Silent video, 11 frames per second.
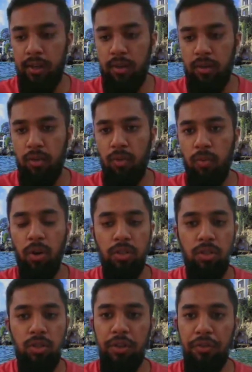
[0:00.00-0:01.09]

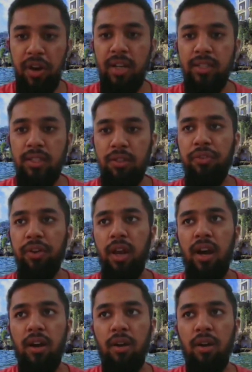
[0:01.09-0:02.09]
the faster you find that out,